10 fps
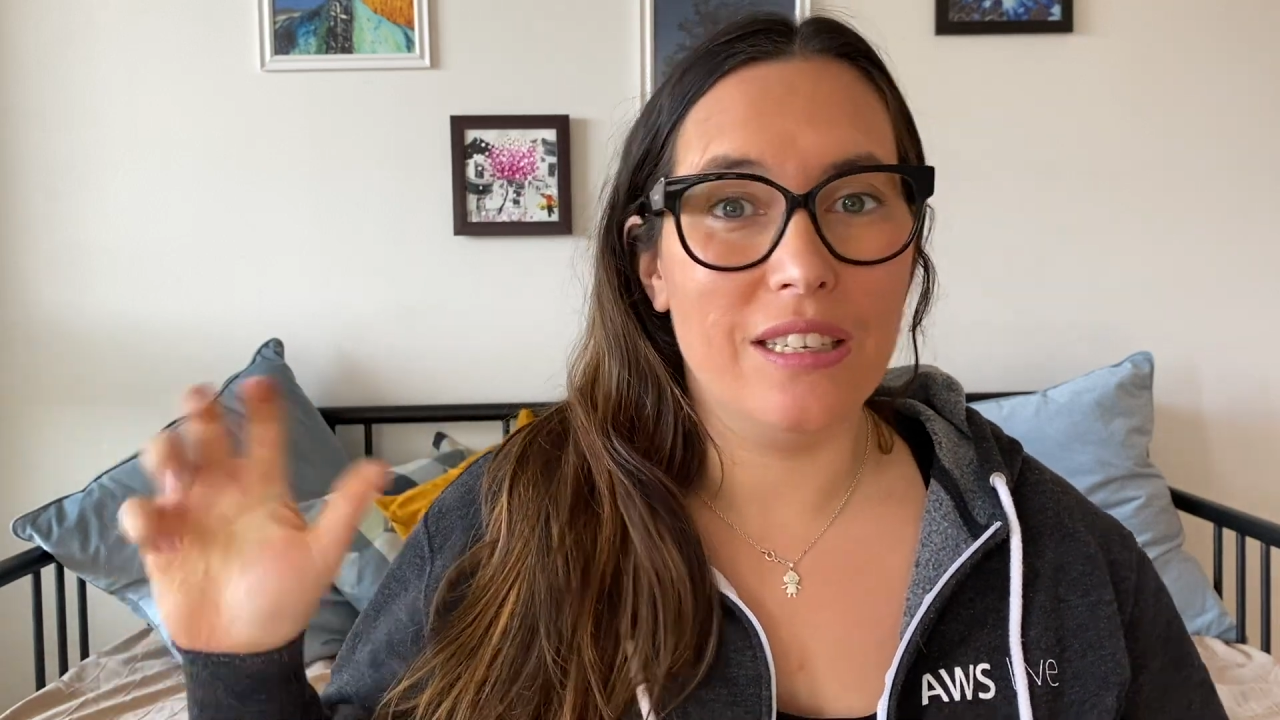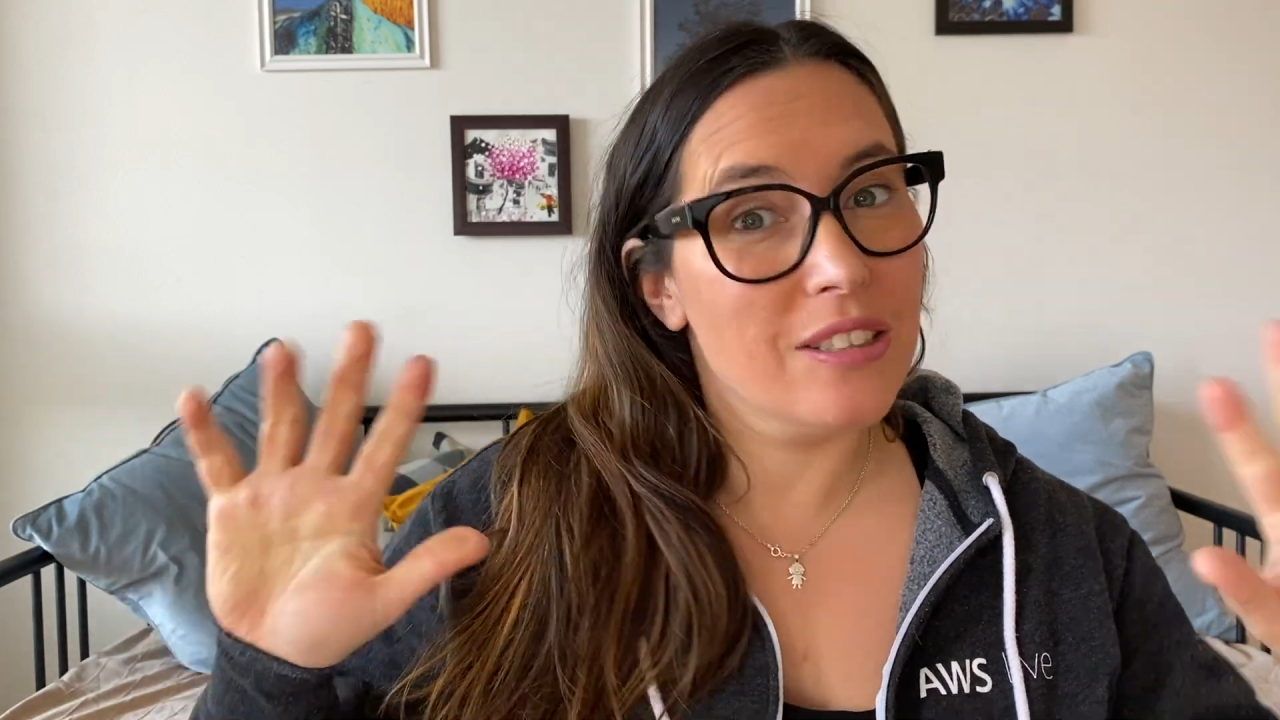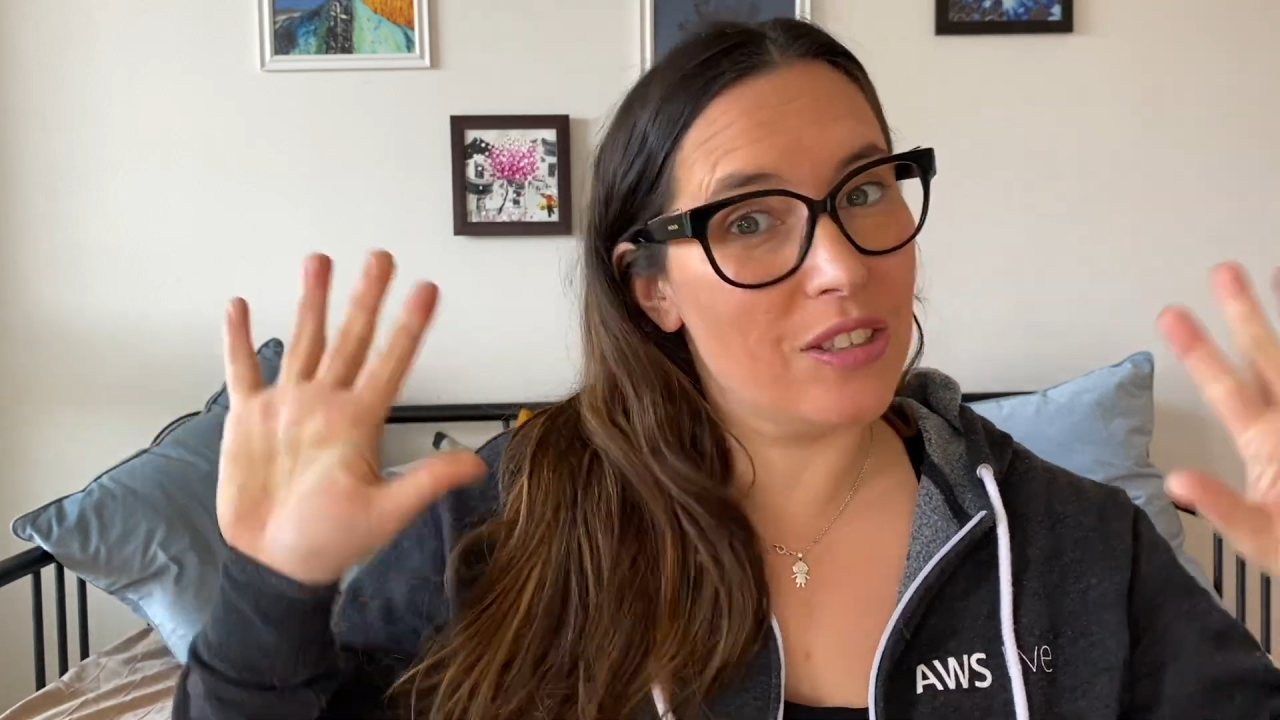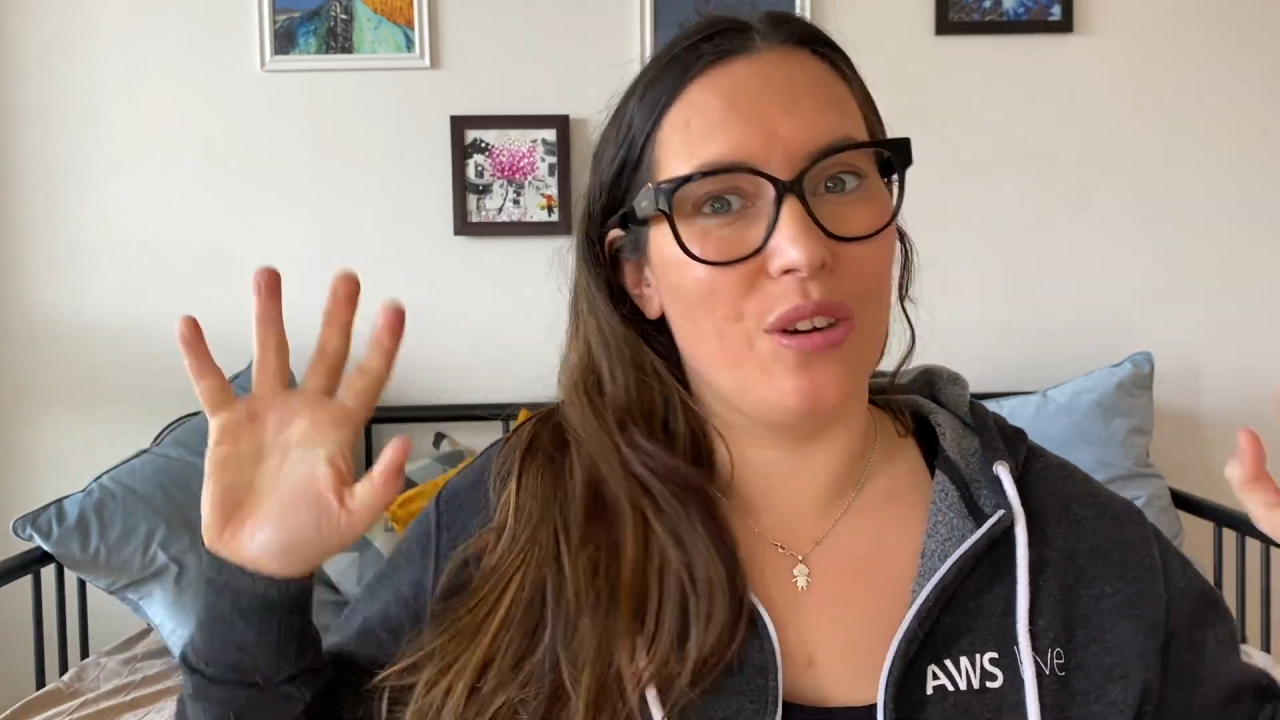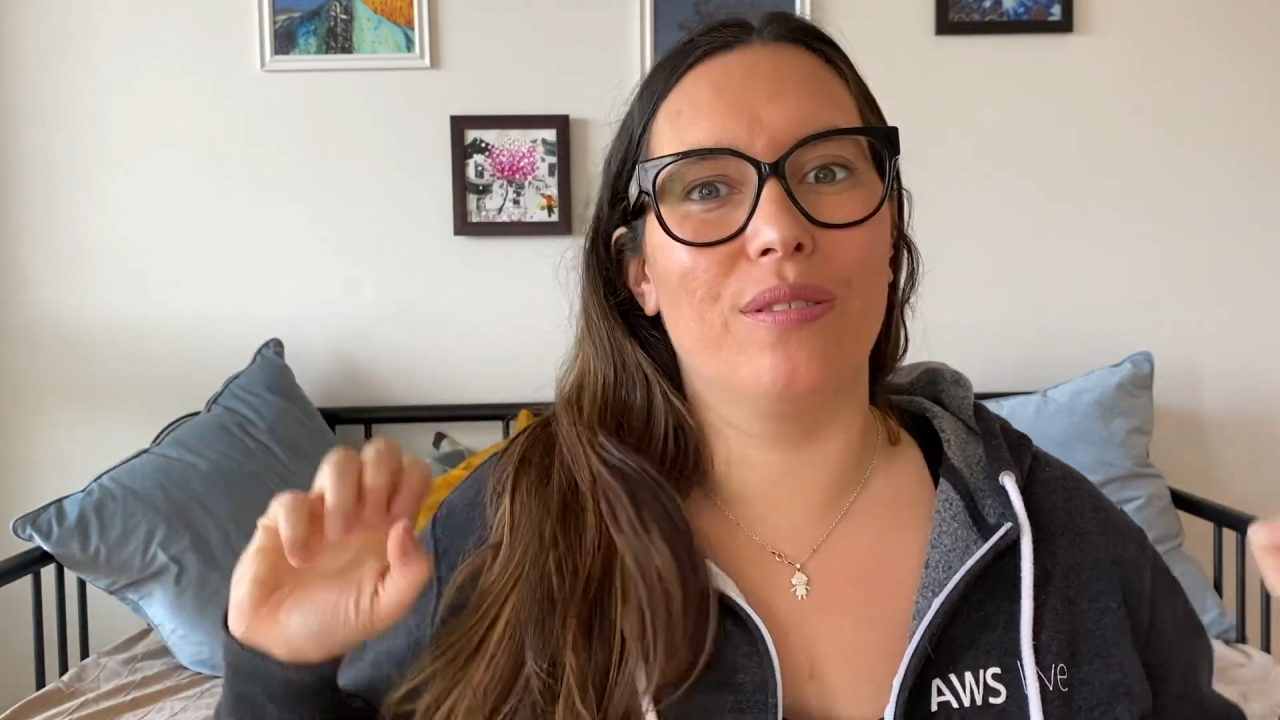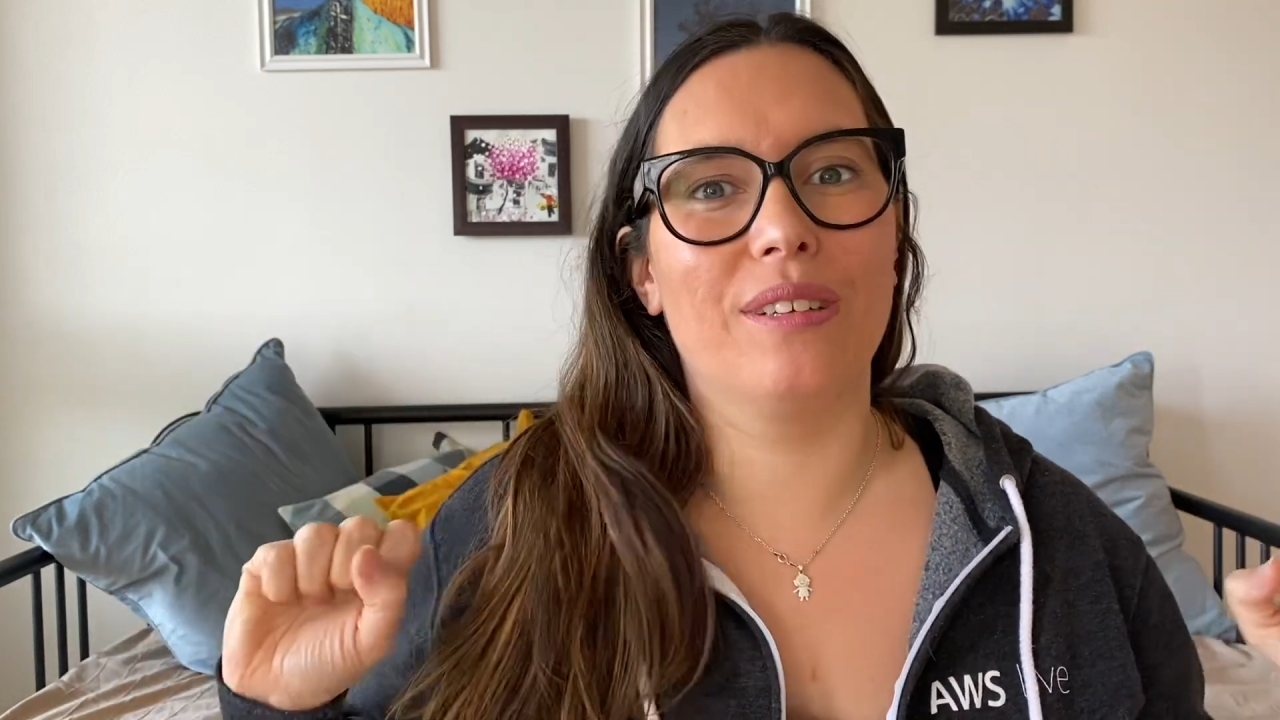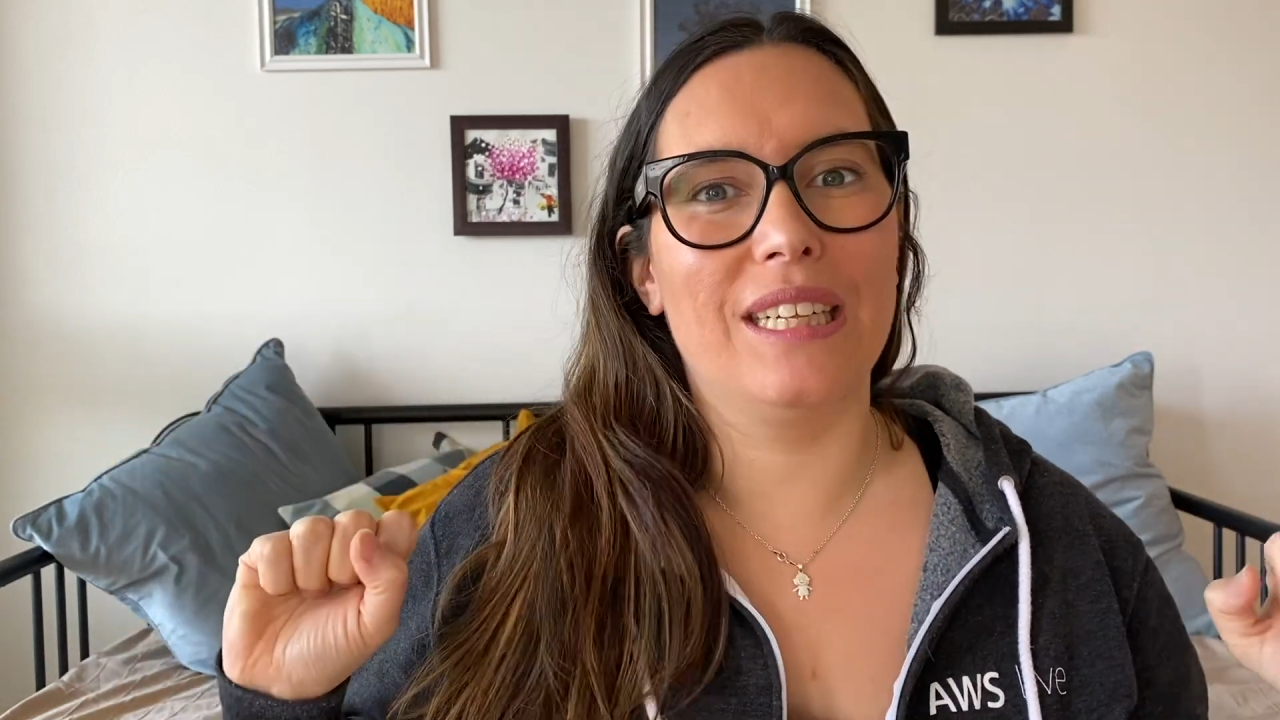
So